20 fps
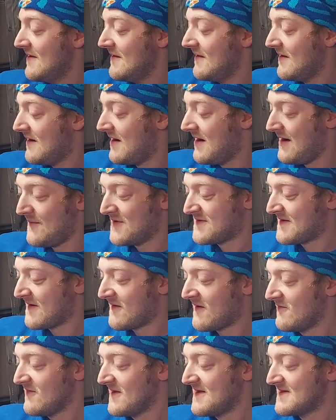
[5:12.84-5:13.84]

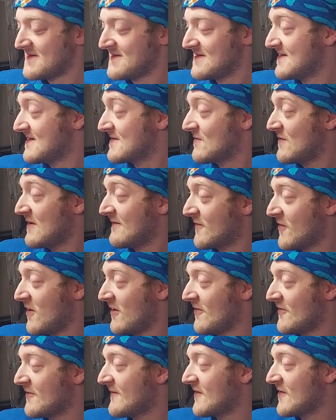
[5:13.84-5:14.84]
Atari licensed this one for
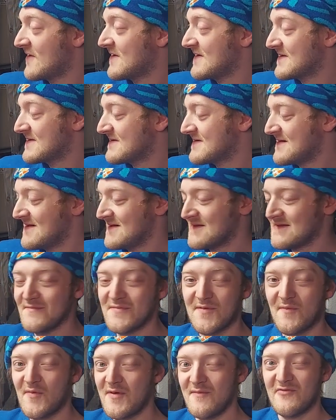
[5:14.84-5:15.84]
all their various
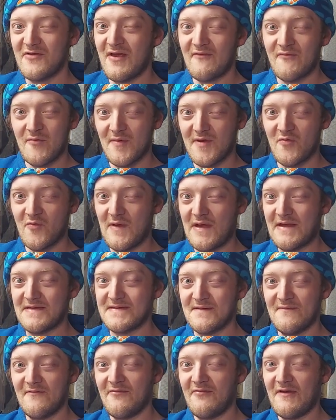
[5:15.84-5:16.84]
systems. Pretty much everybody ran
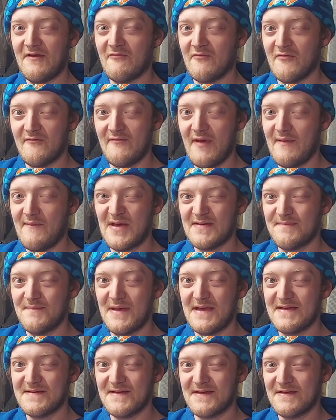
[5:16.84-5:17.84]
some flavor of MS
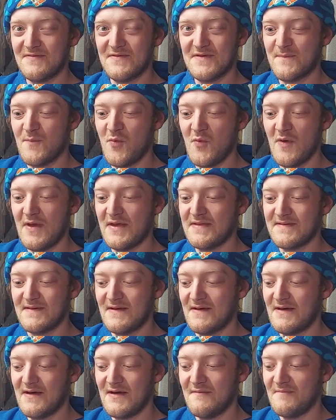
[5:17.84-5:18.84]
BASIC at this point,
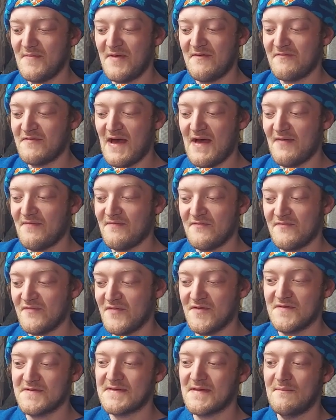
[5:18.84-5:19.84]
if not
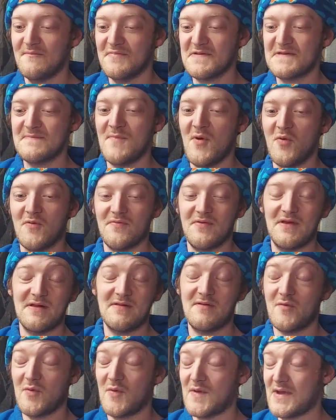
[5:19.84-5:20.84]
some bespoke
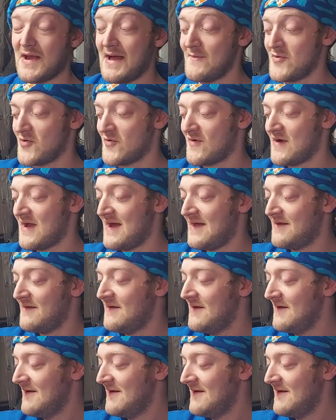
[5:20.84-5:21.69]
thing like what Commodore had.